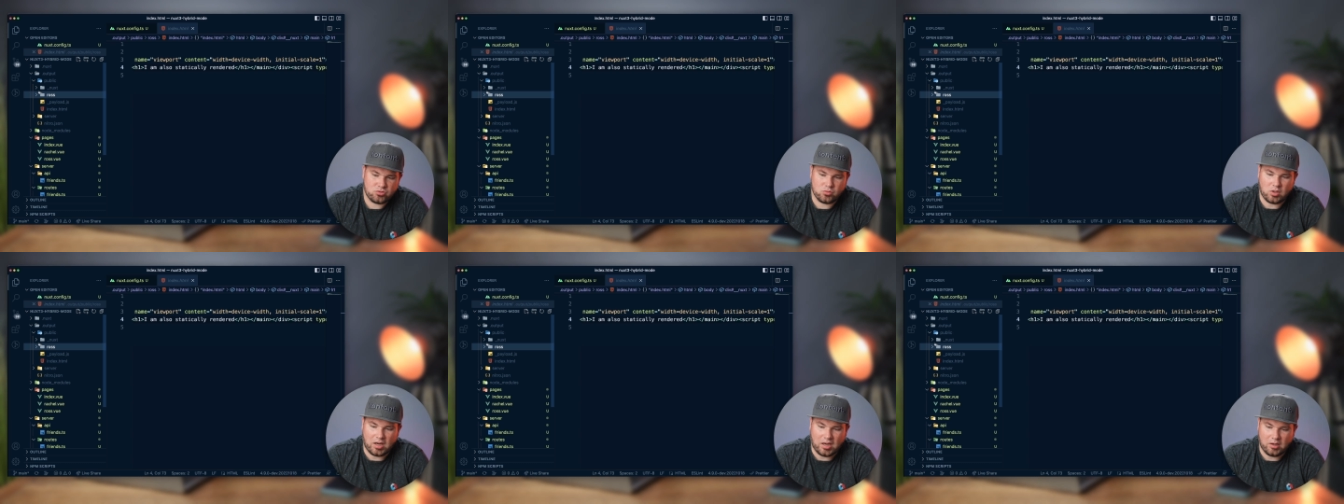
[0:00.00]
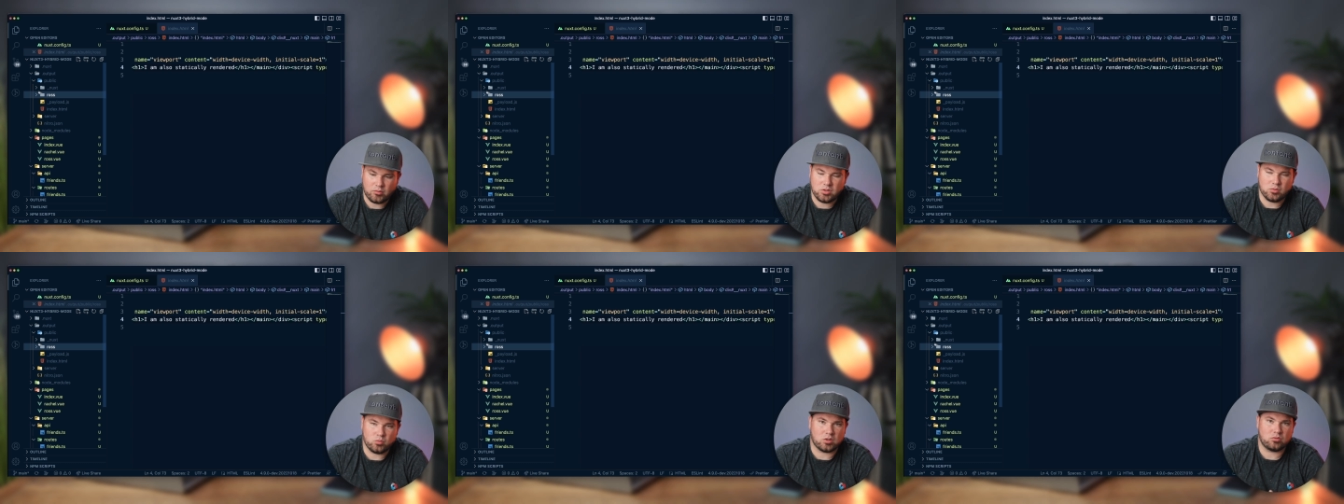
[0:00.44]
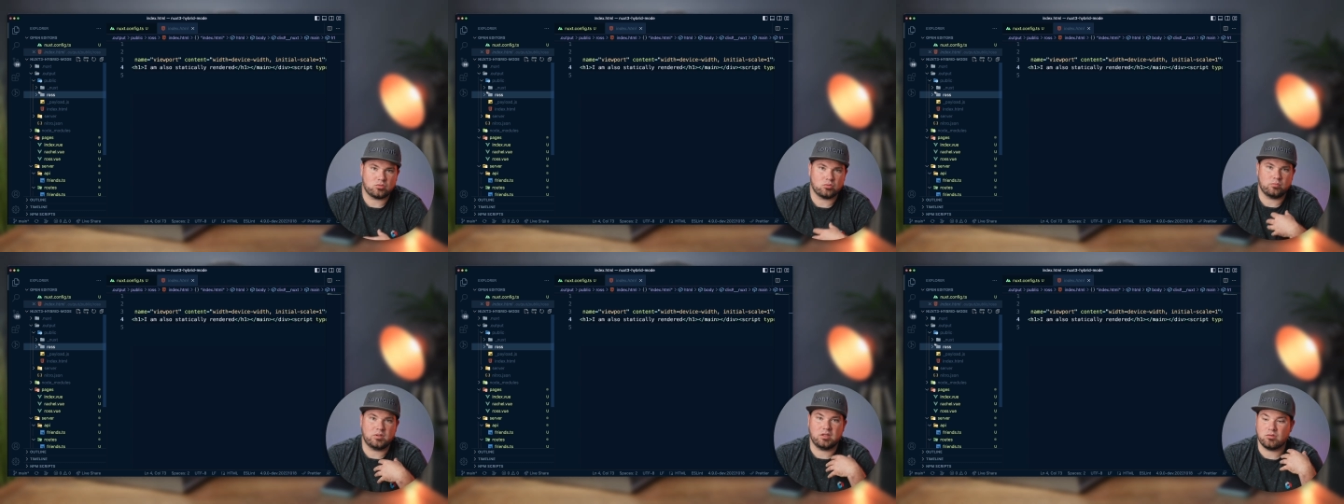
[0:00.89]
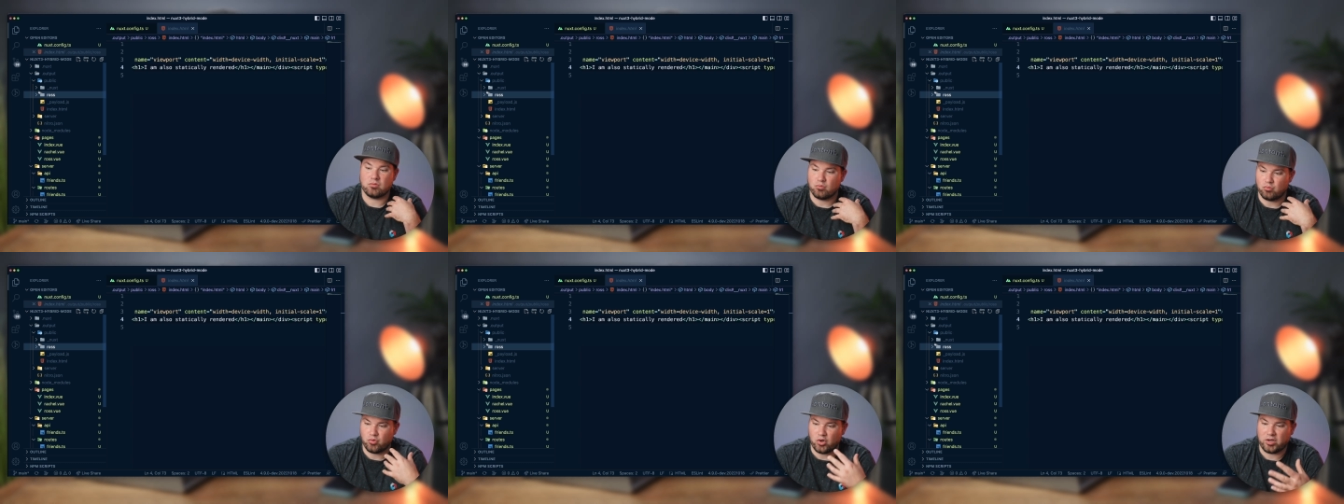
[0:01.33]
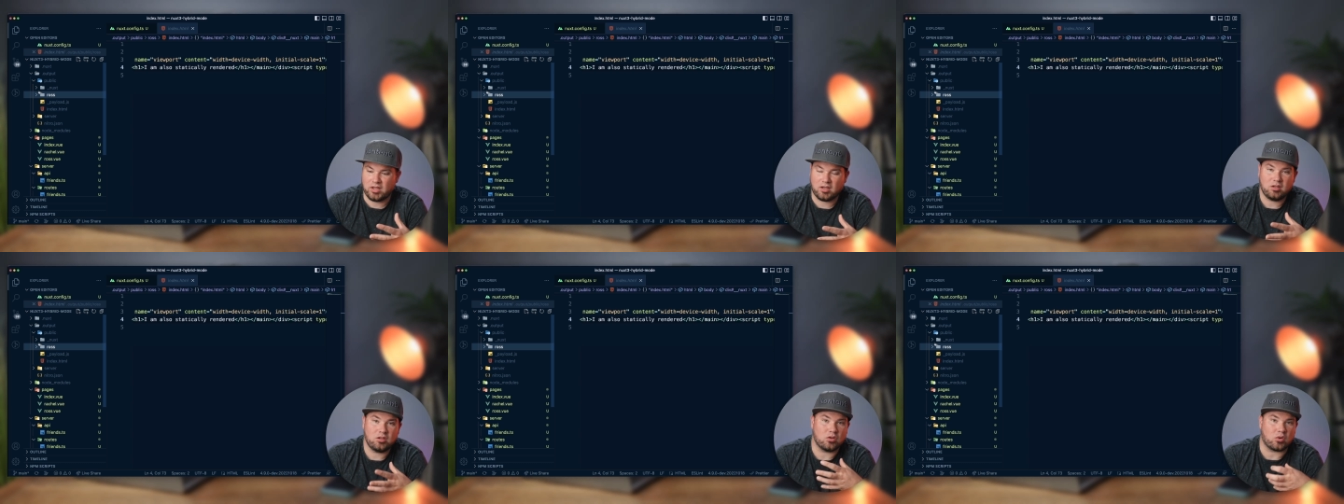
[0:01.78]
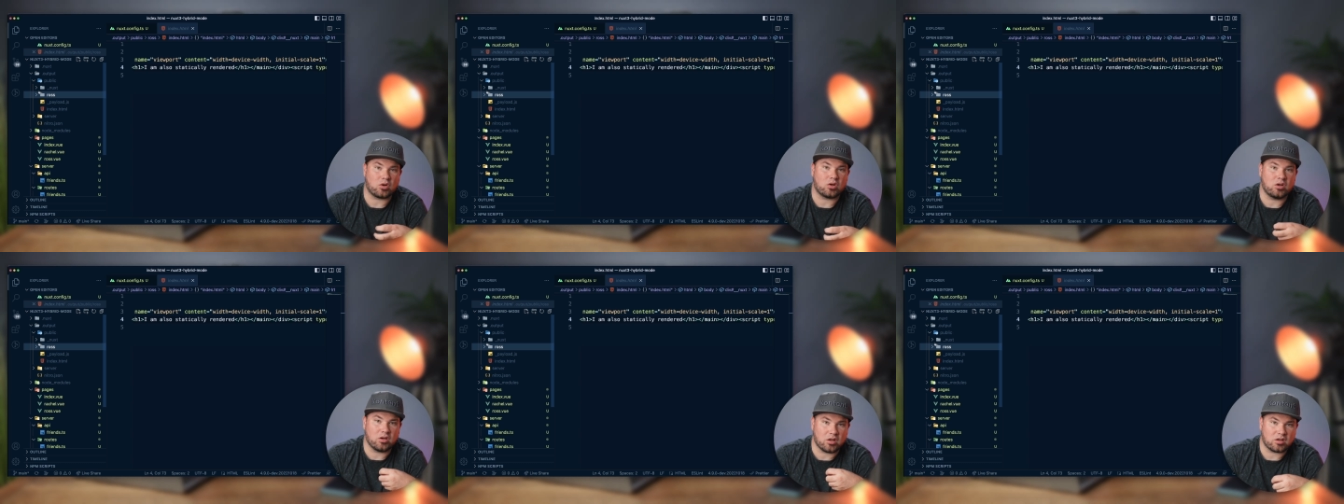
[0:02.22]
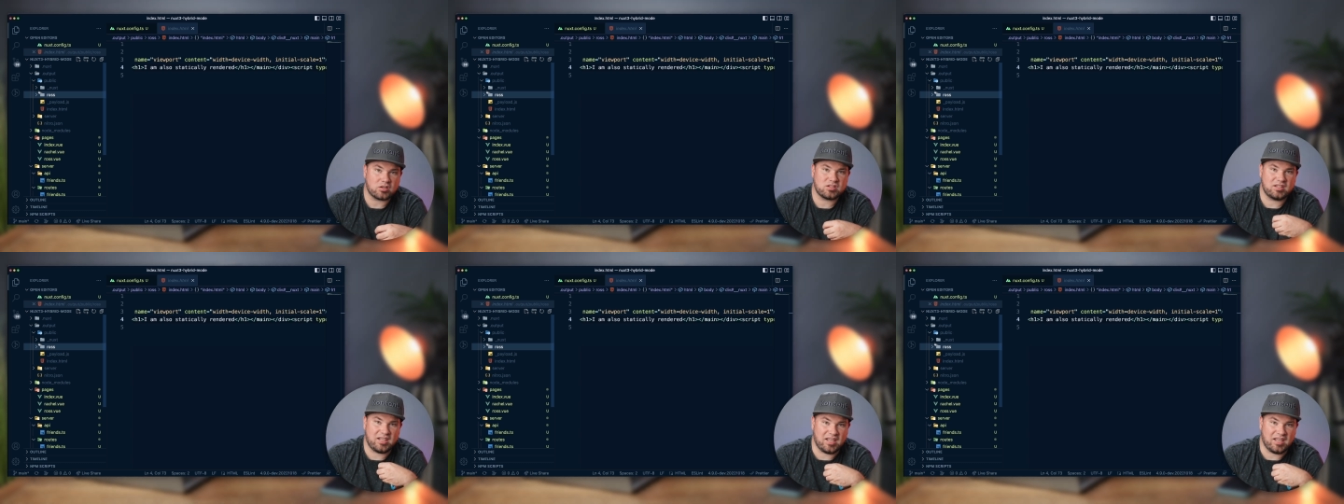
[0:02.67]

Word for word: to how you want to be running your Nuxt